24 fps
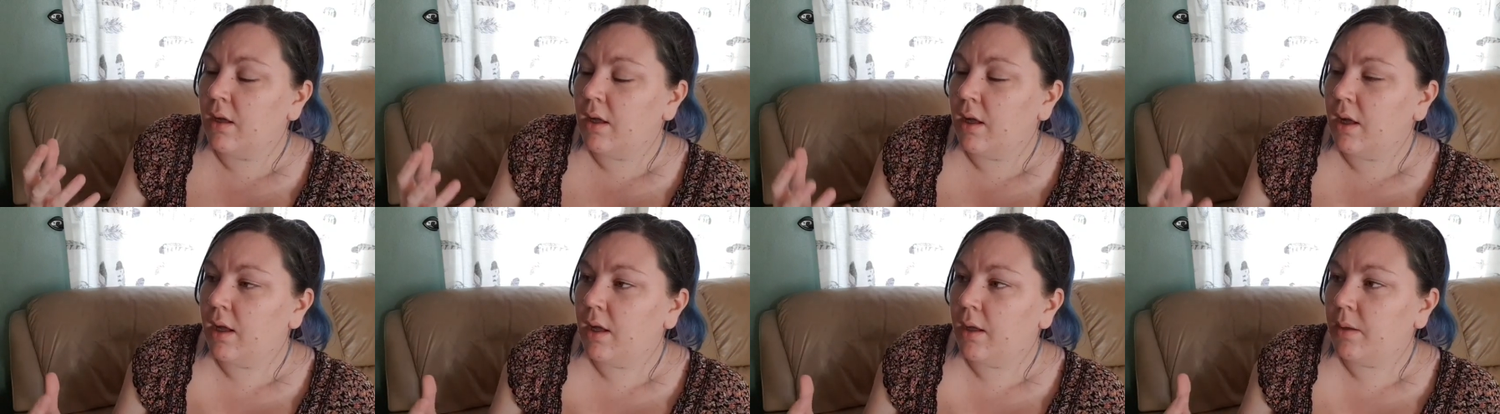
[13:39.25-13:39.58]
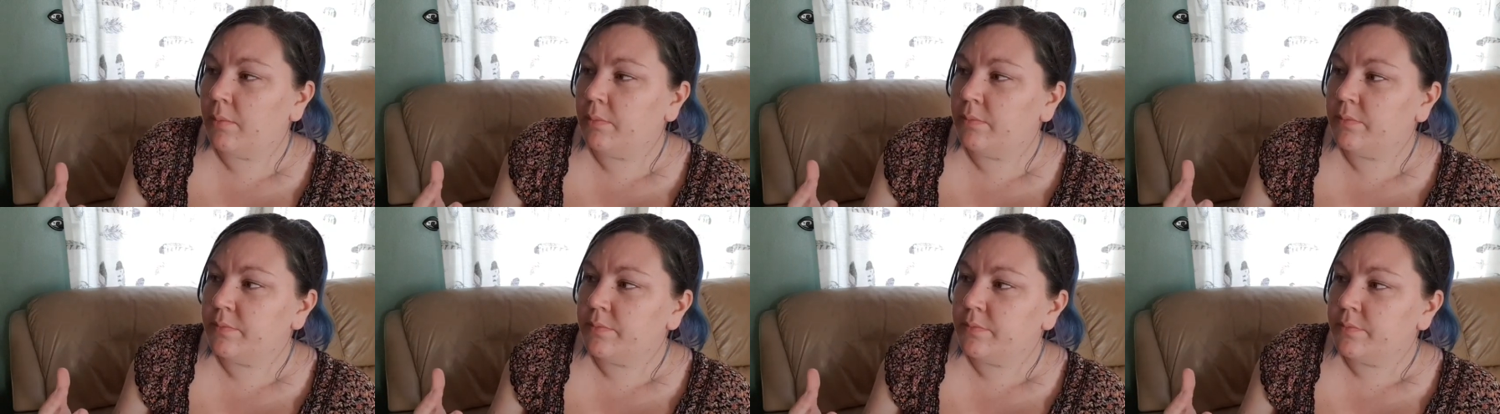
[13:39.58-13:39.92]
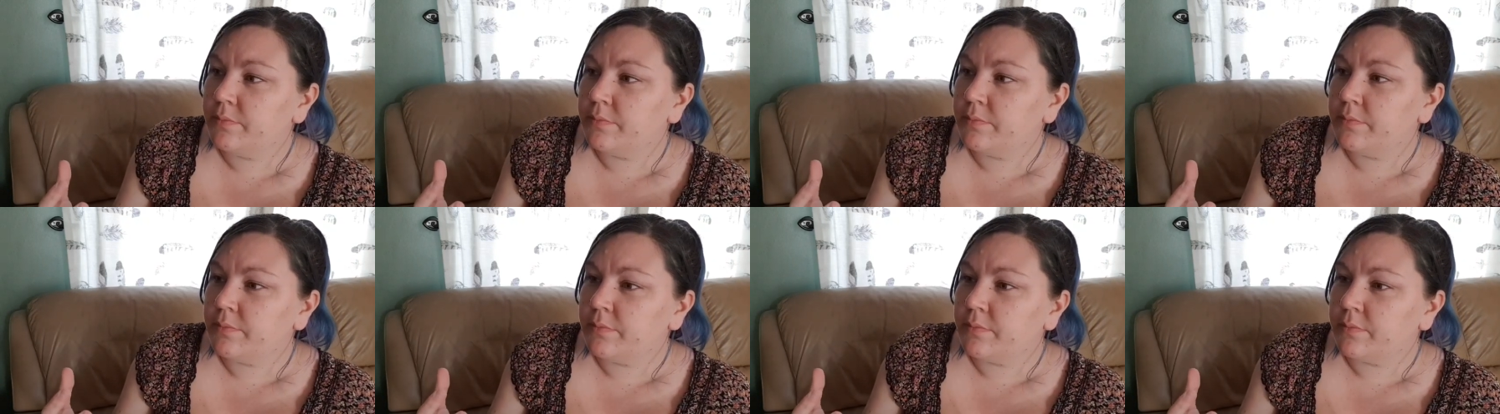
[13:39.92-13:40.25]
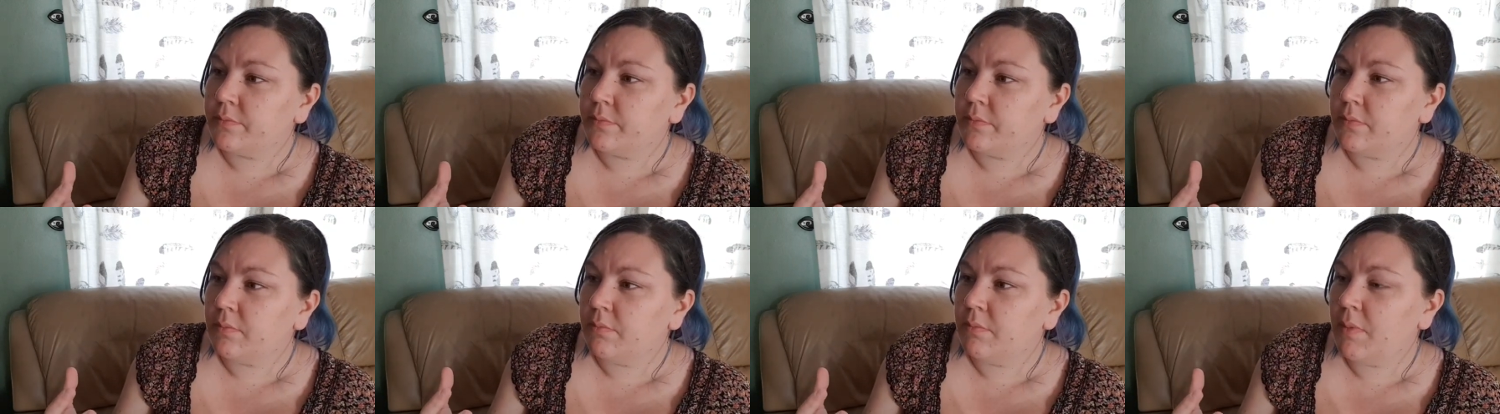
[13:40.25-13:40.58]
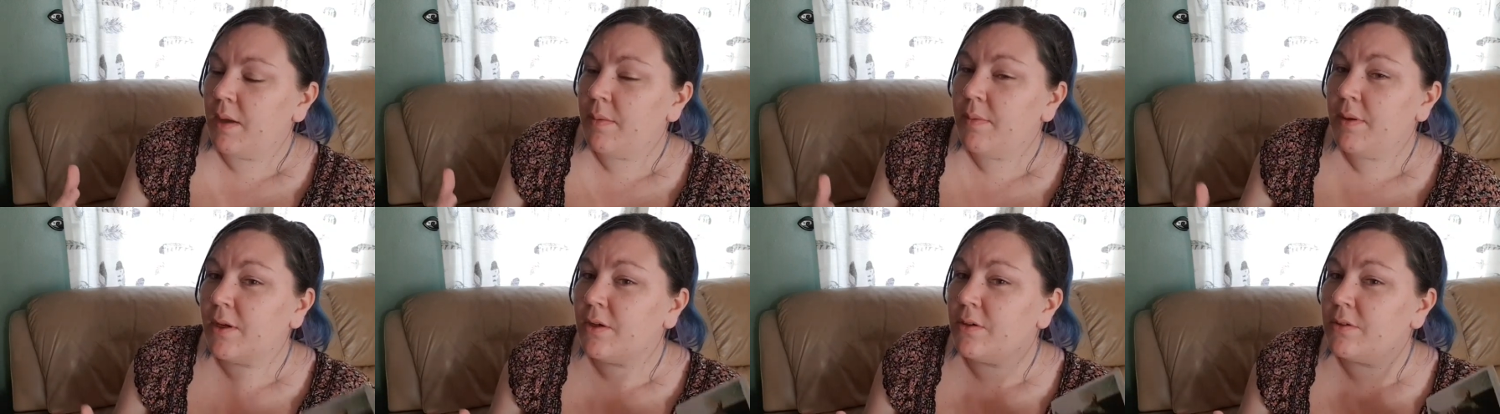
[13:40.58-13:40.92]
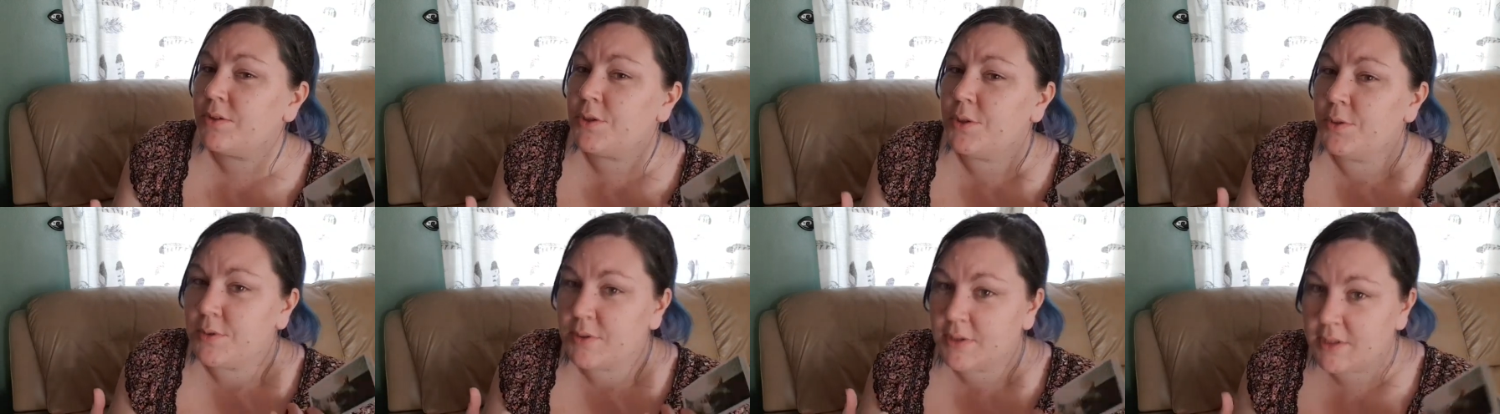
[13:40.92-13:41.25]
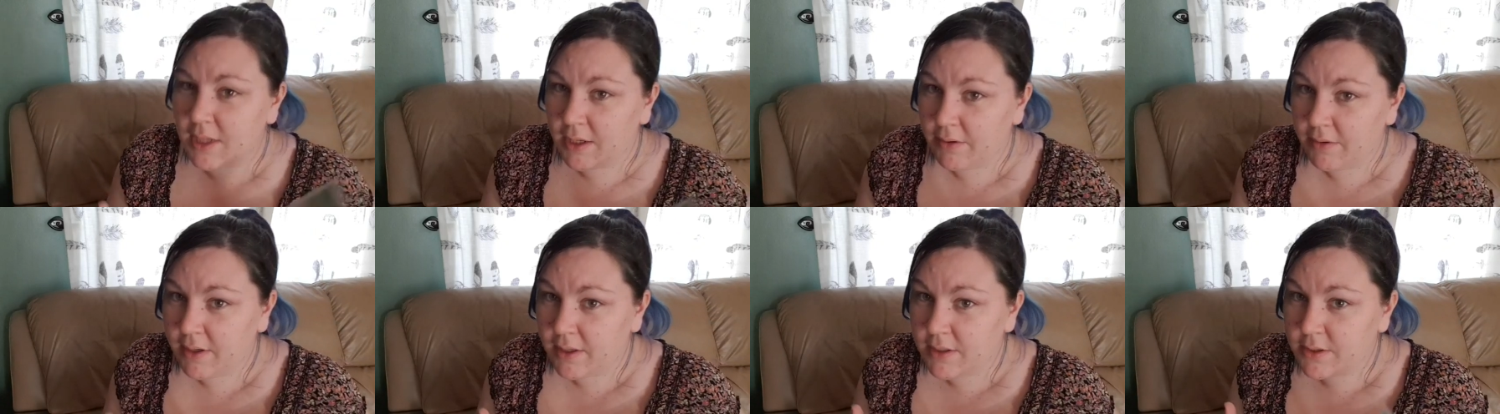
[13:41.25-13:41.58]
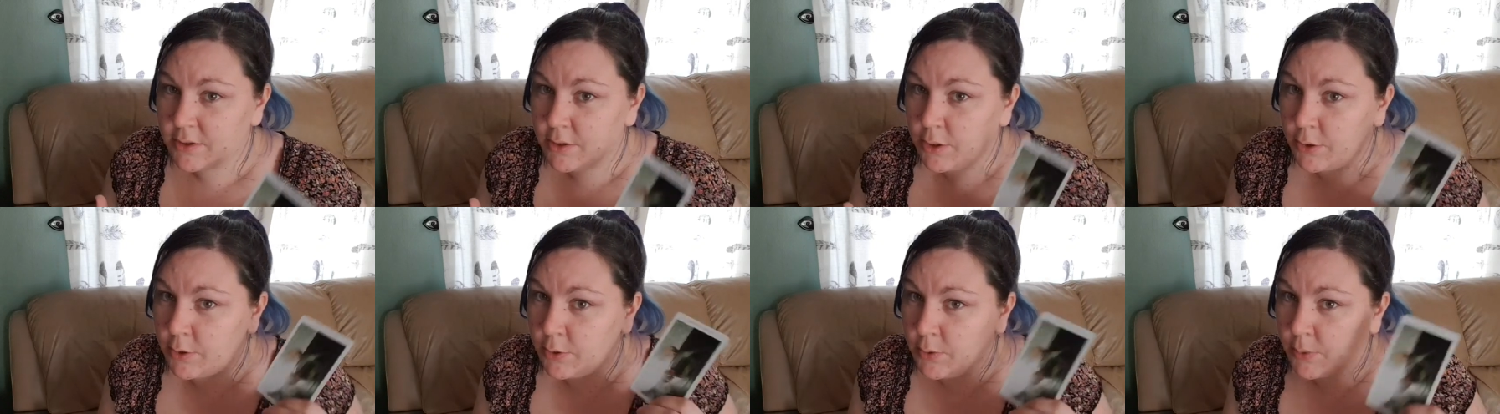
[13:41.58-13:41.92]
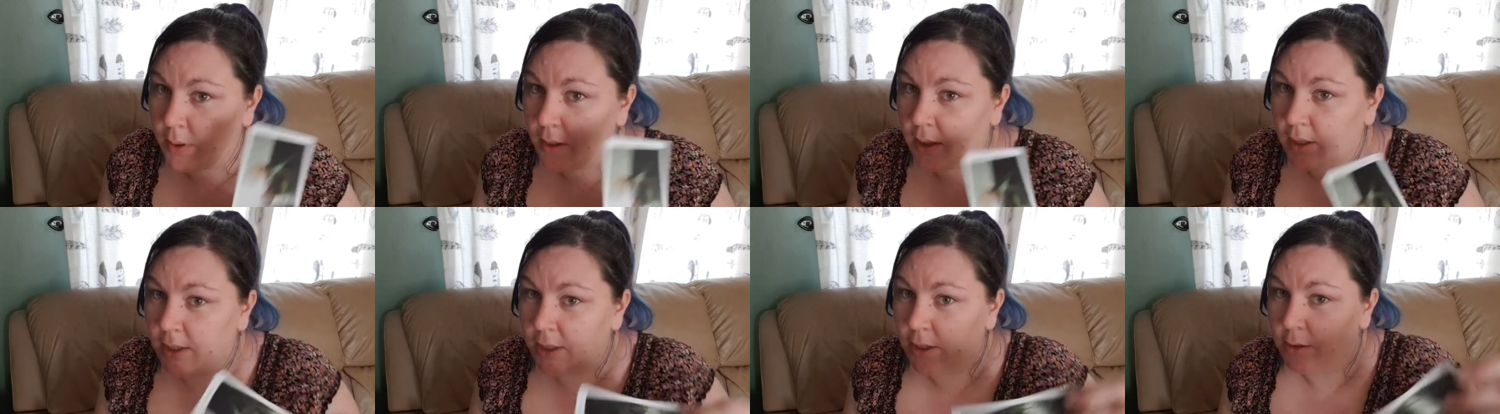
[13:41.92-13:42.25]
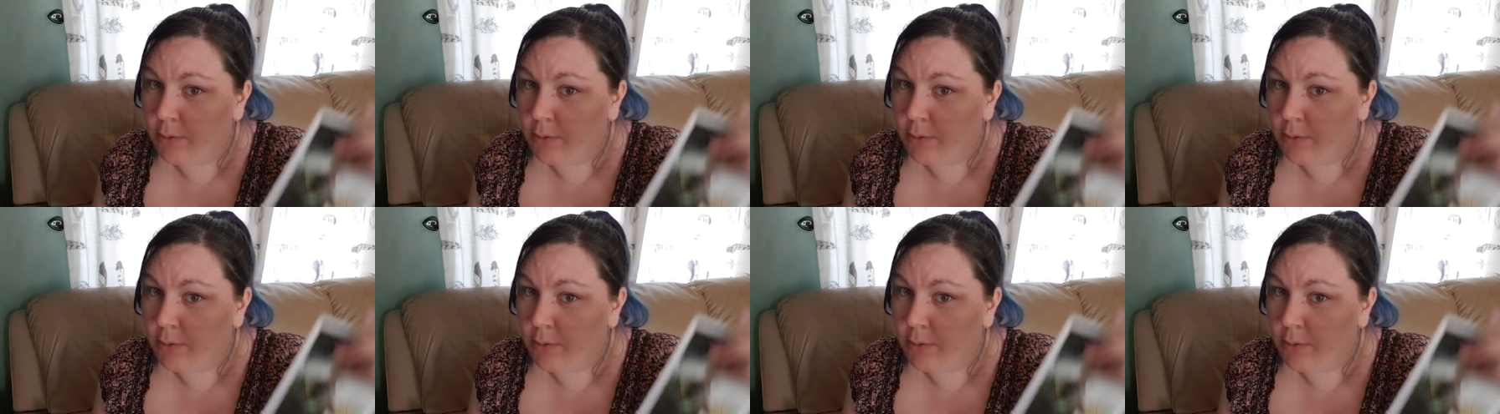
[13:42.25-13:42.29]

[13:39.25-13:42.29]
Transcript: Um, maybe it got too serious too quickly.